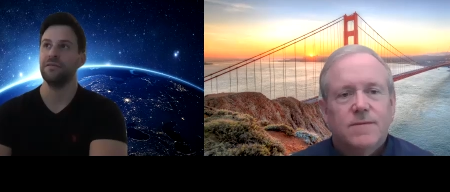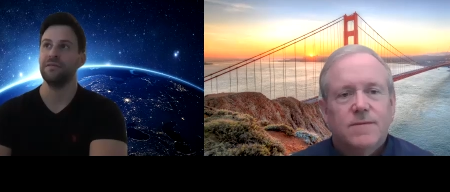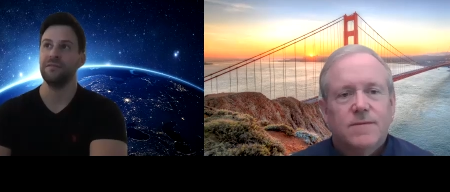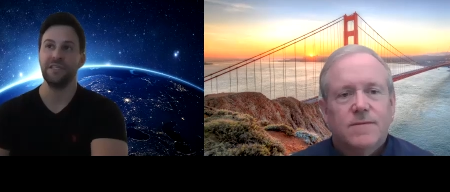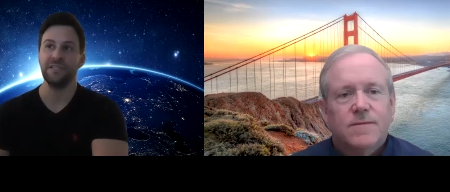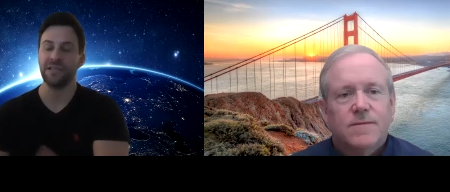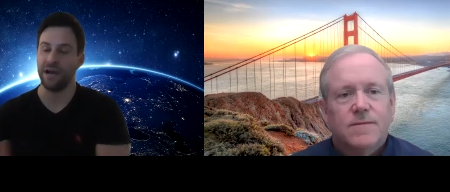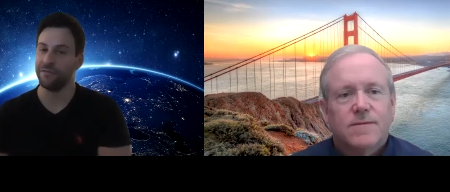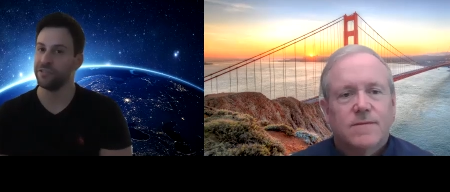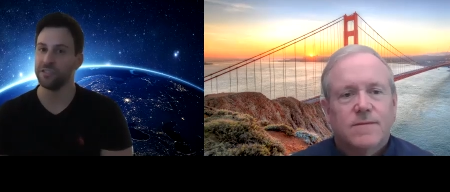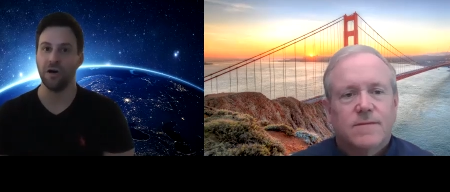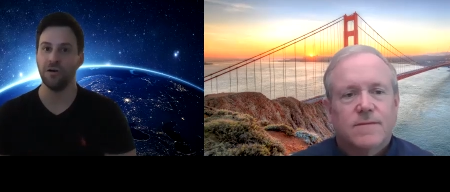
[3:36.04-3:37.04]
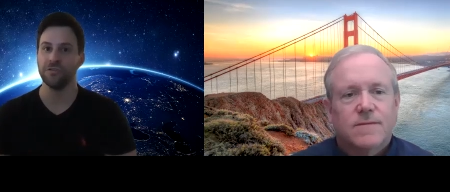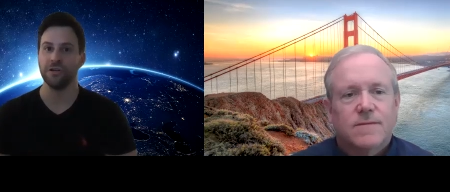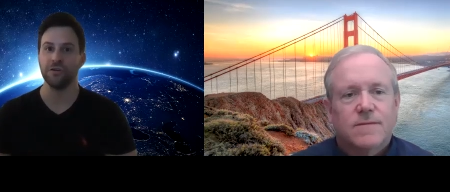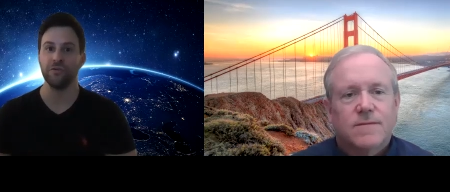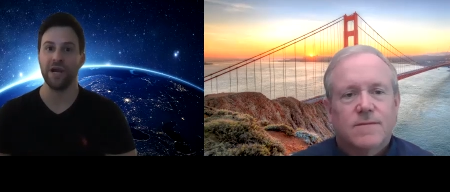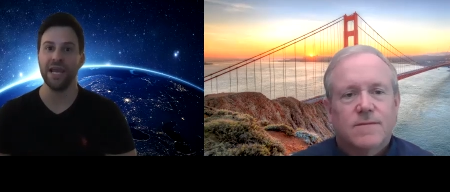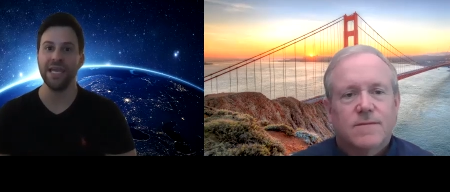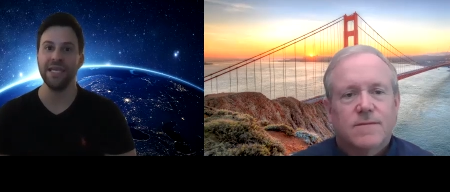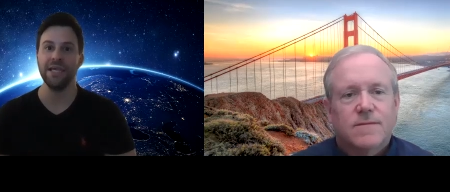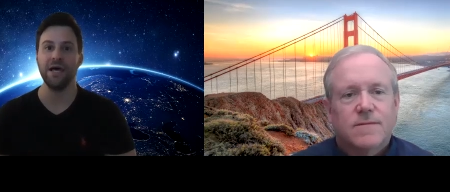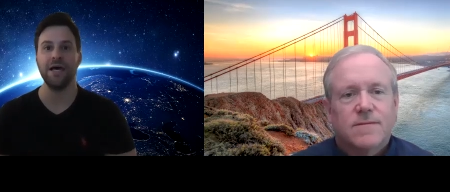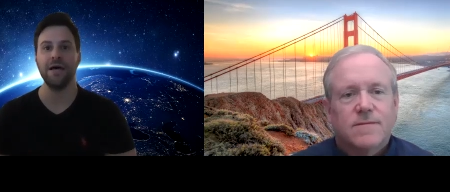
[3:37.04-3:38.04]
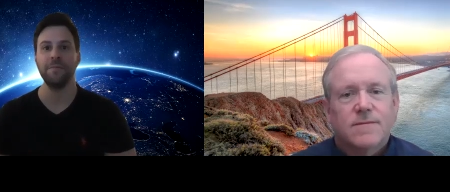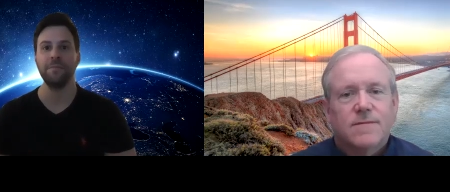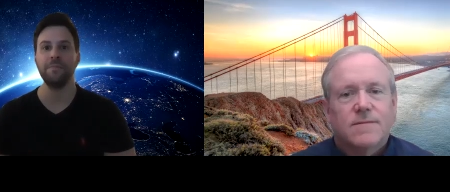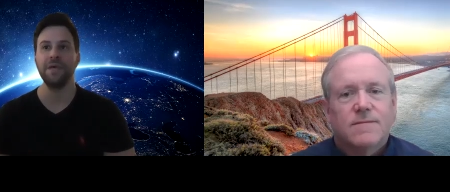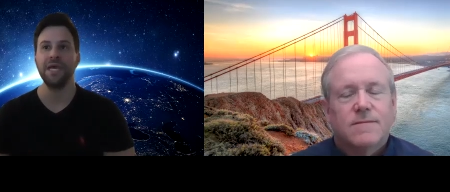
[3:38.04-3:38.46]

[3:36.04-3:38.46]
Speaker 1: these conference calls are great. Um,